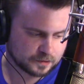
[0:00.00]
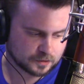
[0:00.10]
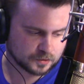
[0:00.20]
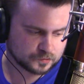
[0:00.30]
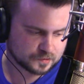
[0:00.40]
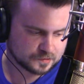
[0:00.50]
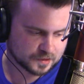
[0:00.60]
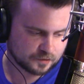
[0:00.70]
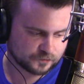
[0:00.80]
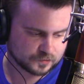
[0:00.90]
to close
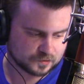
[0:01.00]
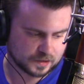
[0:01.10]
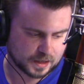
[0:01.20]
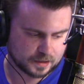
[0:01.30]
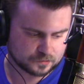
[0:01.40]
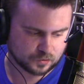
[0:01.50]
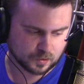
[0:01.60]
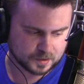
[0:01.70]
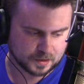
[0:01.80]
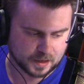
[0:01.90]
things out for today,
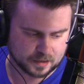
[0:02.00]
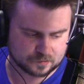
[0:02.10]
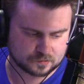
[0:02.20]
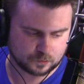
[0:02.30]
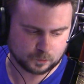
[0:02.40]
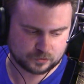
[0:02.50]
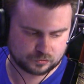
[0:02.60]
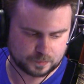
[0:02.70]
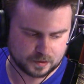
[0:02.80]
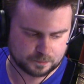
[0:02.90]
Storm King asks,
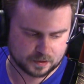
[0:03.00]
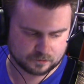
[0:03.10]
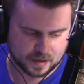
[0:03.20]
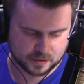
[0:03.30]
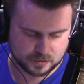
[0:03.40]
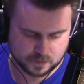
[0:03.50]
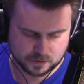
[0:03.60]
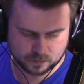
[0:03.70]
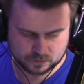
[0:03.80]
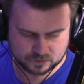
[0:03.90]
which would be a better value, the
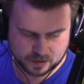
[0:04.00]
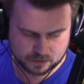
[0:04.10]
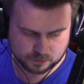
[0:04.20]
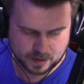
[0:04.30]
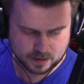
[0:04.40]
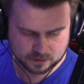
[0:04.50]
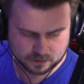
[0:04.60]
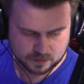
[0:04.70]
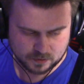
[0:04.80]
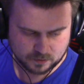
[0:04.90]
Note 10
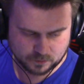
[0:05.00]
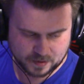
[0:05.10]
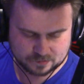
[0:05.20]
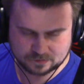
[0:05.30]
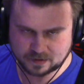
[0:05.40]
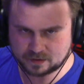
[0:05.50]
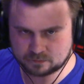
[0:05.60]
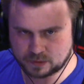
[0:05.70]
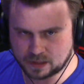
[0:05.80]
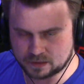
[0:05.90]
regular or the
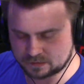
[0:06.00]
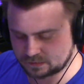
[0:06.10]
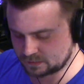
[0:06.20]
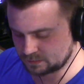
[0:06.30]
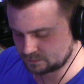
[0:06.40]
S10 Plus?